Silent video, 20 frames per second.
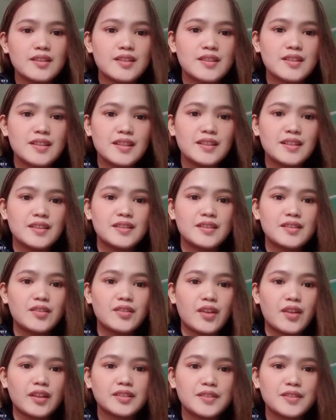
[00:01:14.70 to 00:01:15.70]
see their
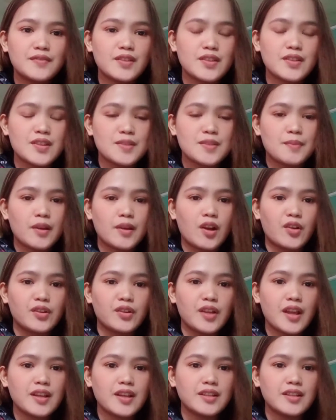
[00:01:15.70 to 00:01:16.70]
activities by our
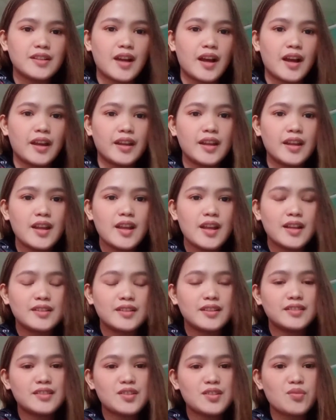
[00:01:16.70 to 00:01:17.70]
naked eye,
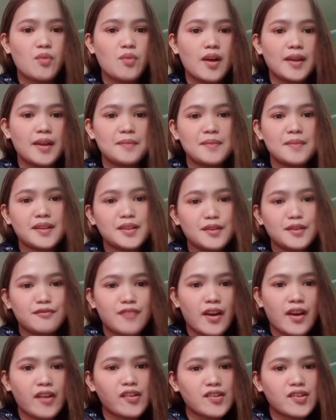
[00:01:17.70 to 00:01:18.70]
that is why
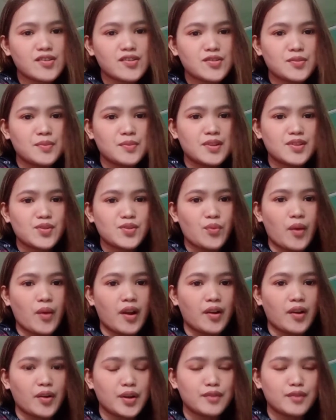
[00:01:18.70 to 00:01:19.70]
magnifying instruments
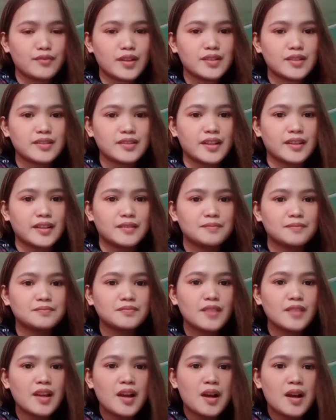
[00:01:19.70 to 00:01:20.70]
were invented.
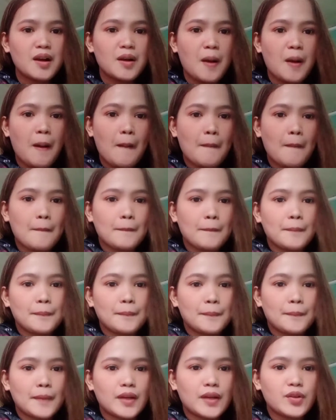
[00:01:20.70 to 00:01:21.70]

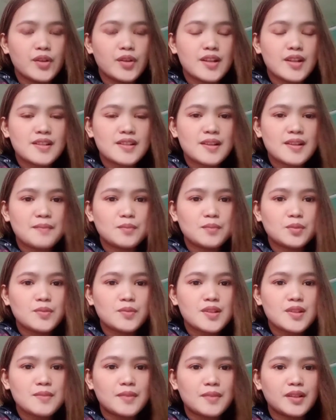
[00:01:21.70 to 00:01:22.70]
A good example of
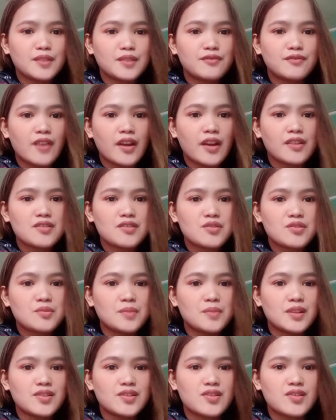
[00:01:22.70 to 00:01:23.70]
this magnifying
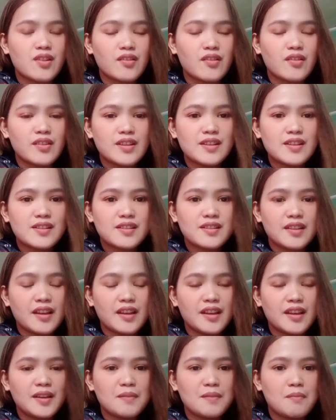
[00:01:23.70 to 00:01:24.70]
instrument is
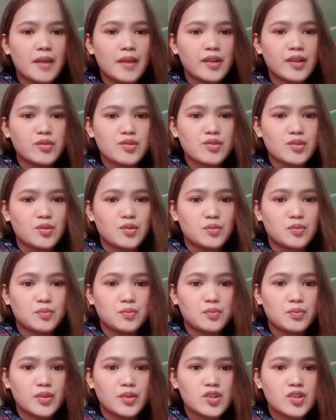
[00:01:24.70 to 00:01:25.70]
the microscope,
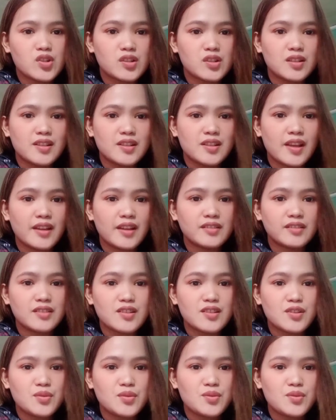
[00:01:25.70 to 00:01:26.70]
which the
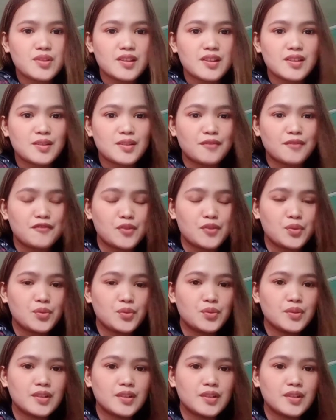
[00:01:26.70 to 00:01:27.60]
scientist uses to view